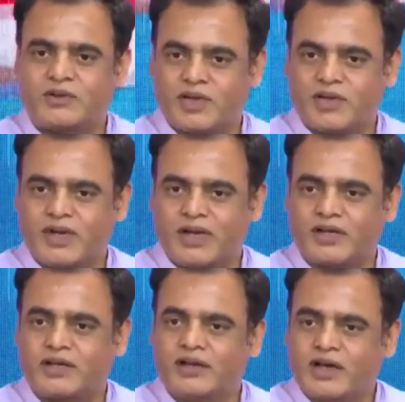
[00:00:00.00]
to learn
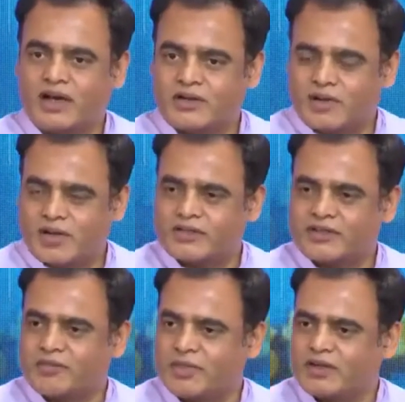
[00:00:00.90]
better and to
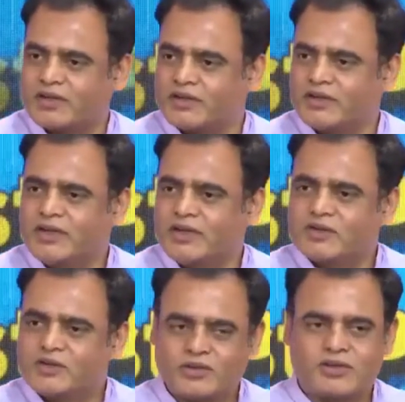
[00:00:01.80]
understand better.
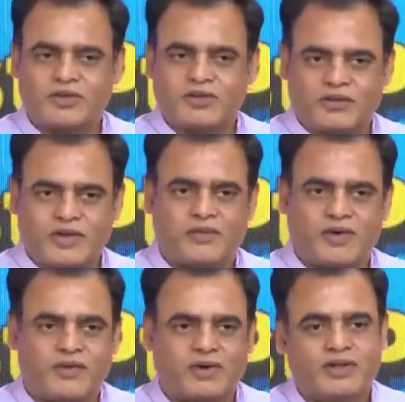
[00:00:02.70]
So this is a way
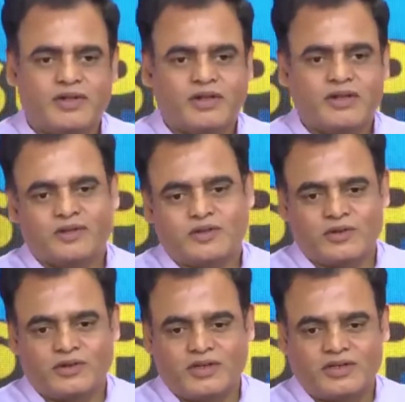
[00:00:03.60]
forward.
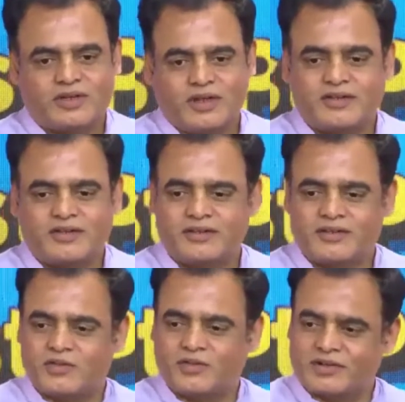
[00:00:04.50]
So
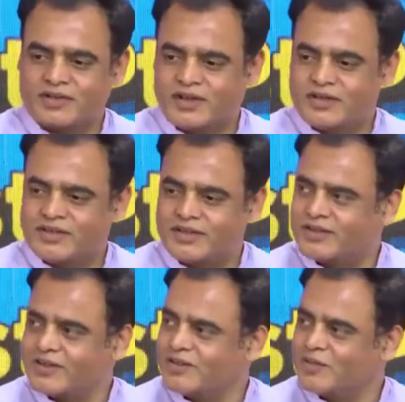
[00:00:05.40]
digitalization,
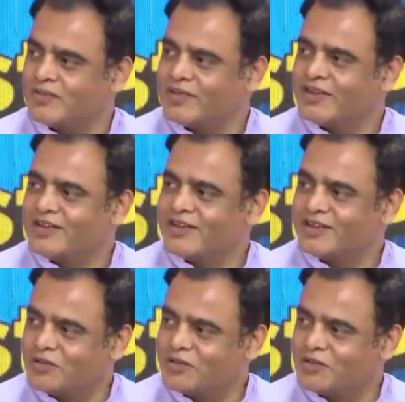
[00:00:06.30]
virtualization is a